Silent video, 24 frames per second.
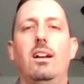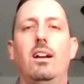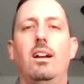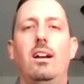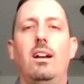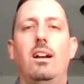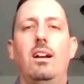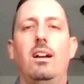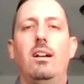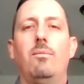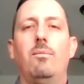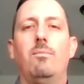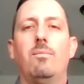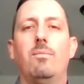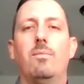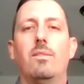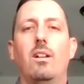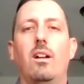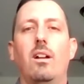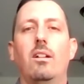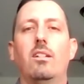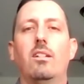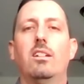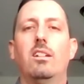
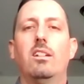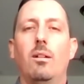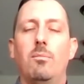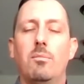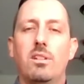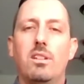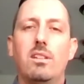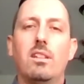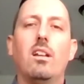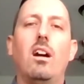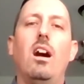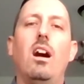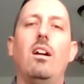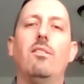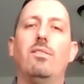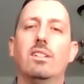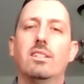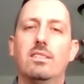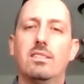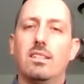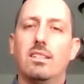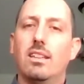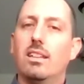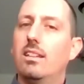are coming to the
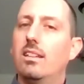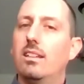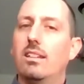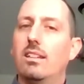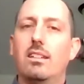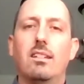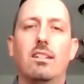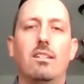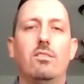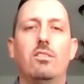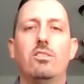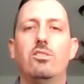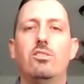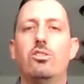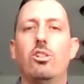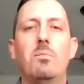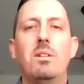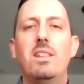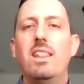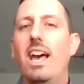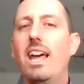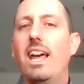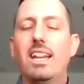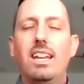office, like show
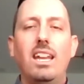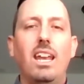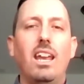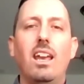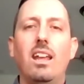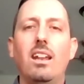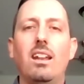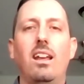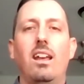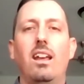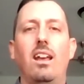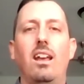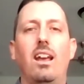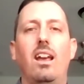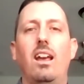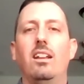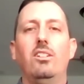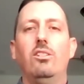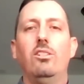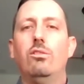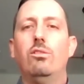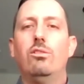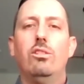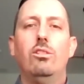me that again.
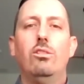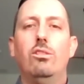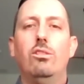You